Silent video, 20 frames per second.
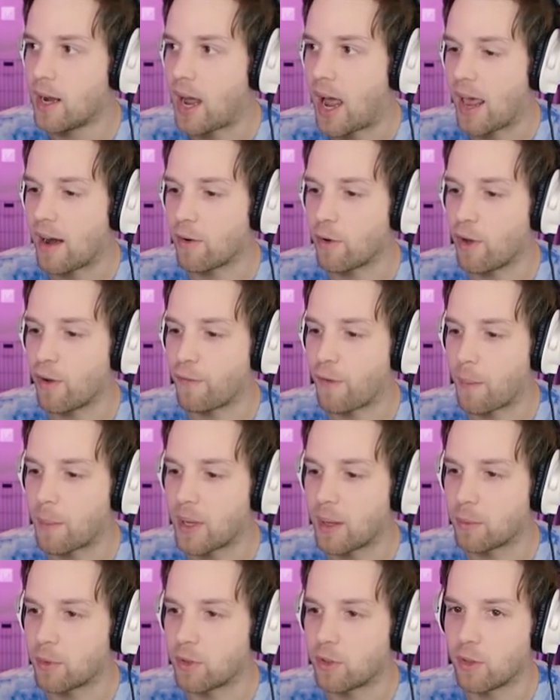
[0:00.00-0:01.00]
I don't know if I'll
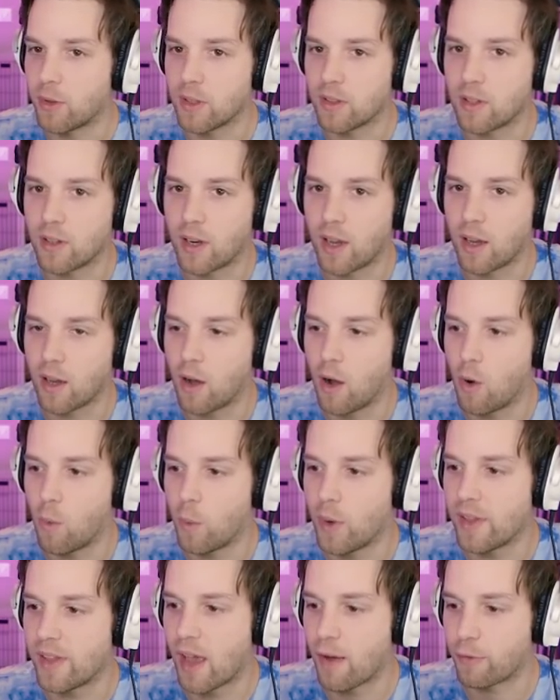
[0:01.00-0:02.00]
be able to do it today. Oh,
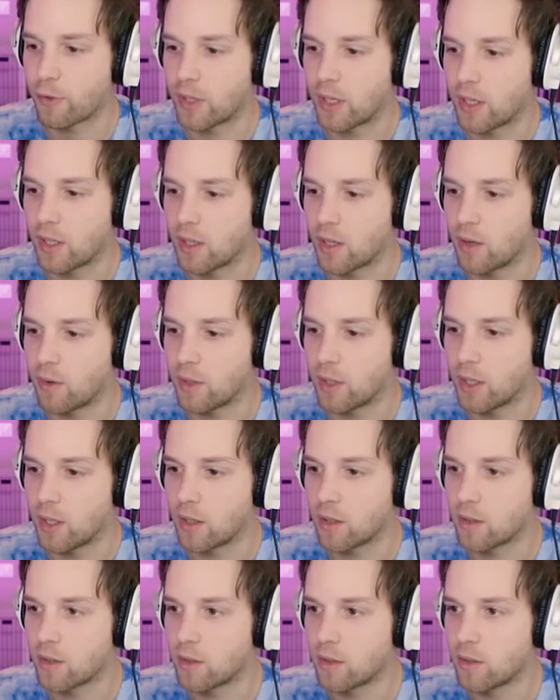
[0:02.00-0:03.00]
we definitely need to go in
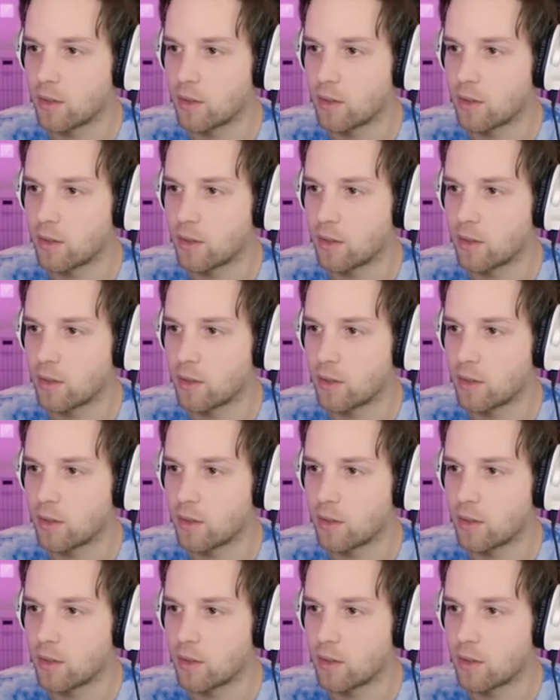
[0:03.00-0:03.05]
here.